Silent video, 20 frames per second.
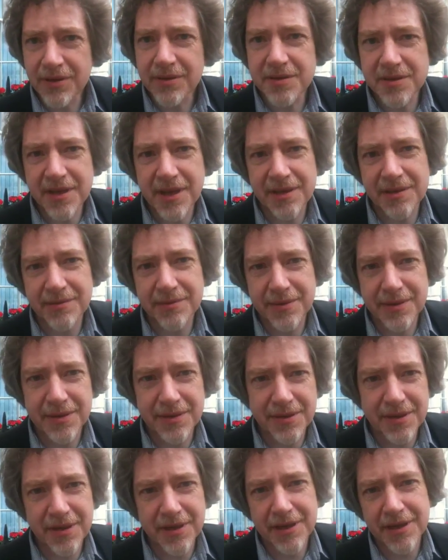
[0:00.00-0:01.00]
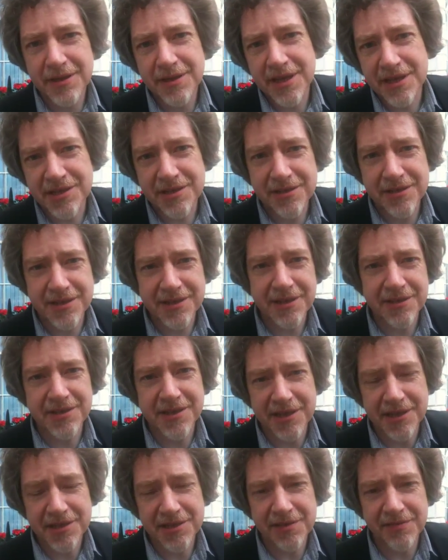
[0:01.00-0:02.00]
got together with the National
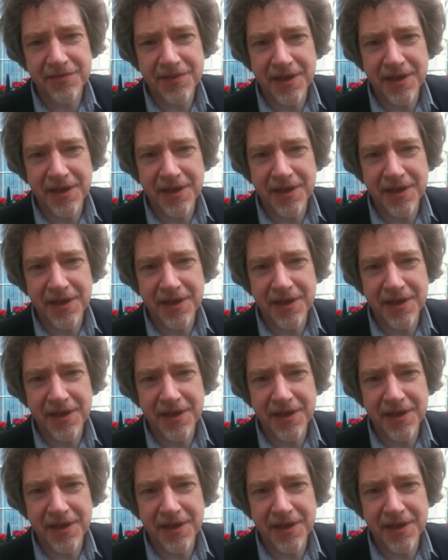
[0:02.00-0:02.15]
Association